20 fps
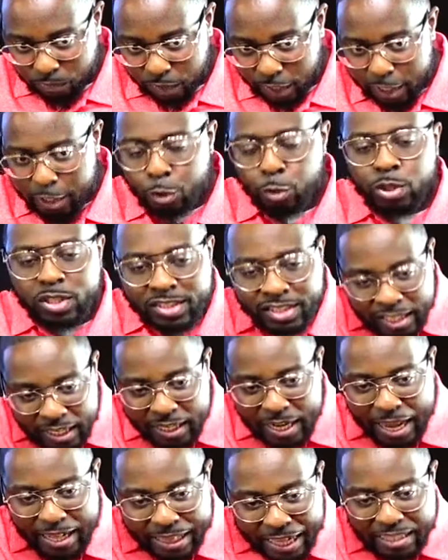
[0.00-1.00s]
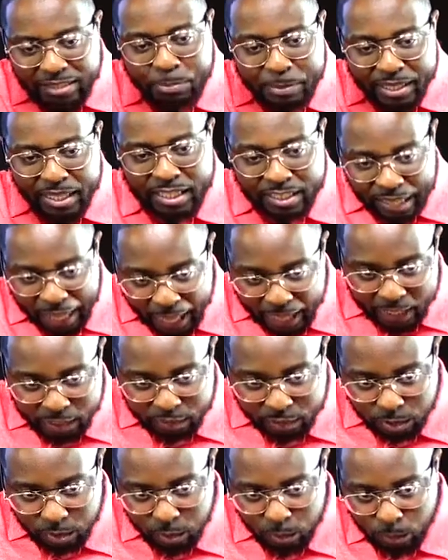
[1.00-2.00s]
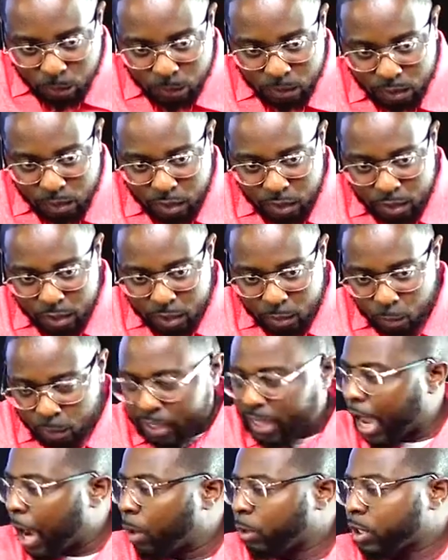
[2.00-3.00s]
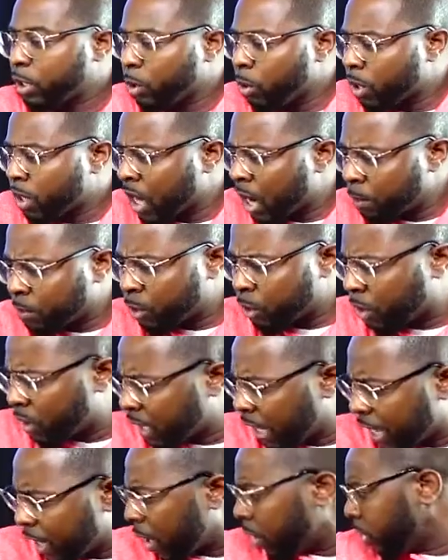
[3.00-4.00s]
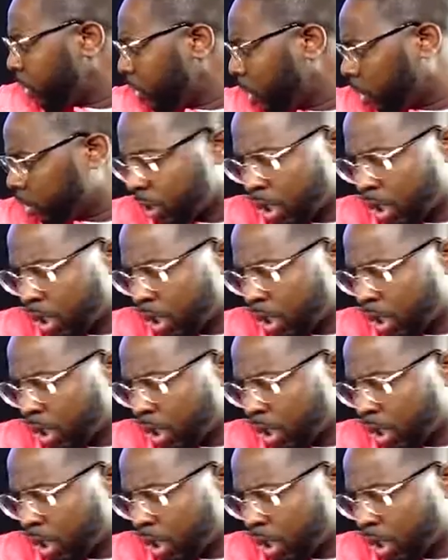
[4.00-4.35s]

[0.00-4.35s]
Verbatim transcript: And you see that. That's been his attitude. When y'all will come to him, like, oh, you gonna